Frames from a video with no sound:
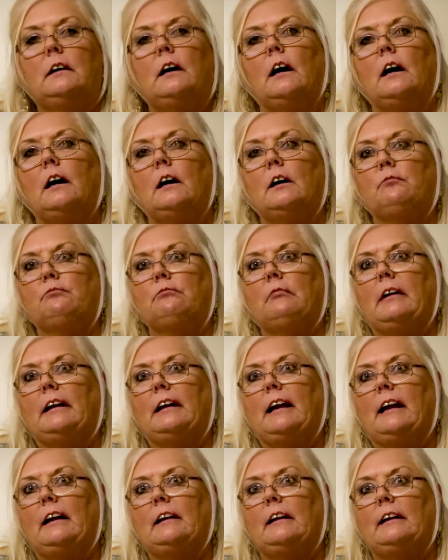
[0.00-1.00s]

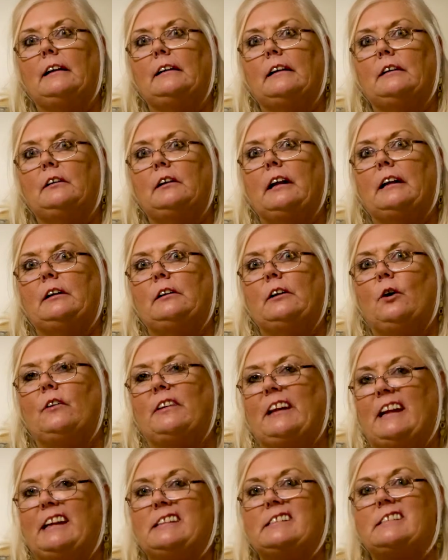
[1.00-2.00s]
and
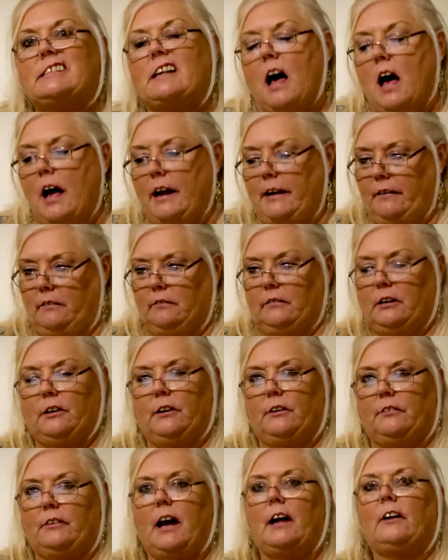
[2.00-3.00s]
on the inside,
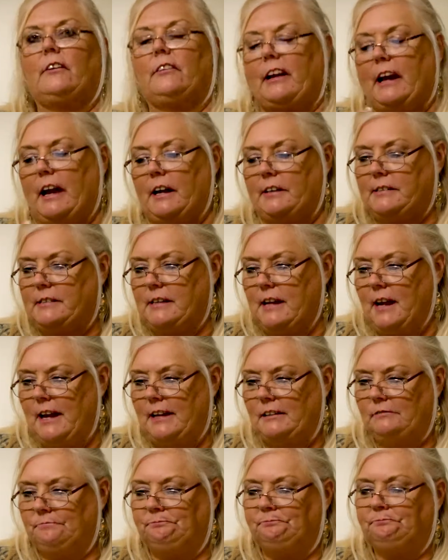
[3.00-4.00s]
not on the
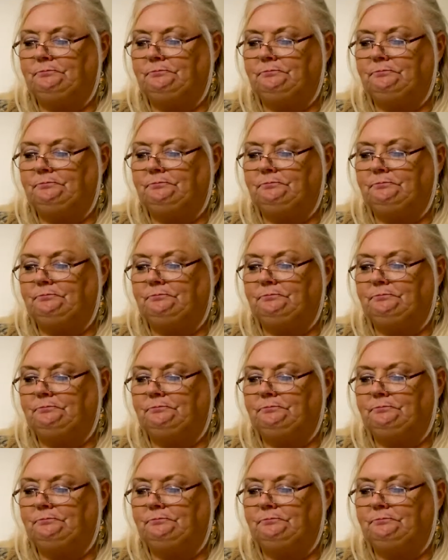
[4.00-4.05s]
outside.